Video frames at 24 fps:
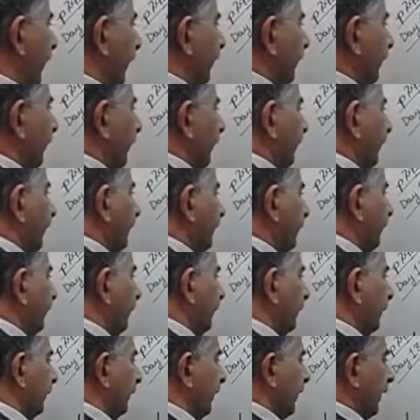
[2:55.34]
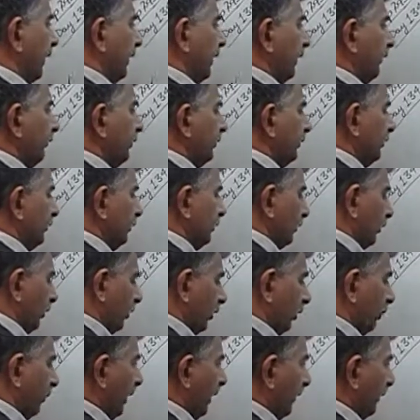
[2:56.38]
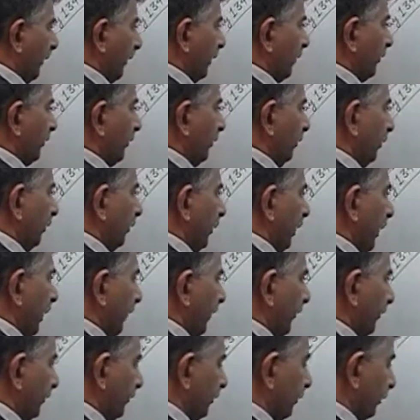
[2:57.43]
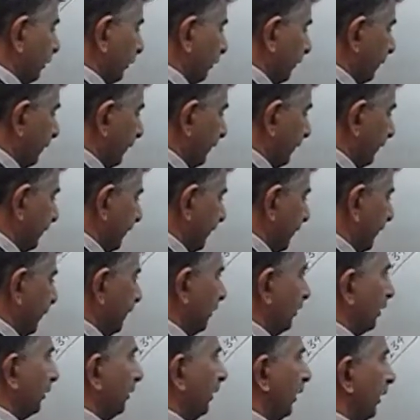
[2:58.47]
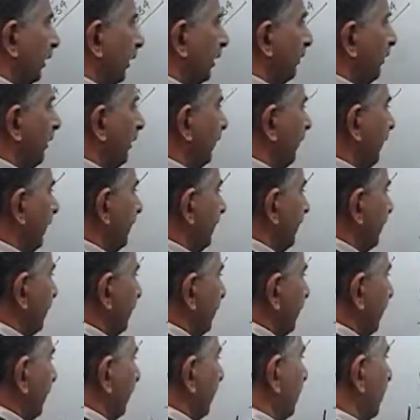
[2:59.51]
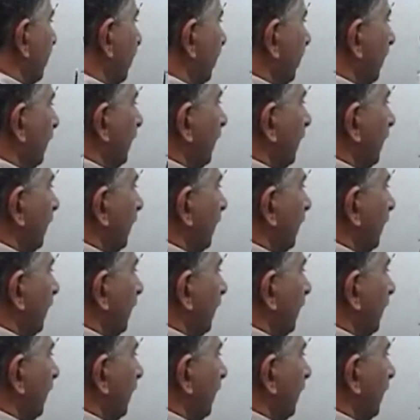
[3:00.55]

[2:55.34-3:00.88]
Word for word: x is negative 2 or positive 2, y is 2. There's nothing new about it. We have done this before with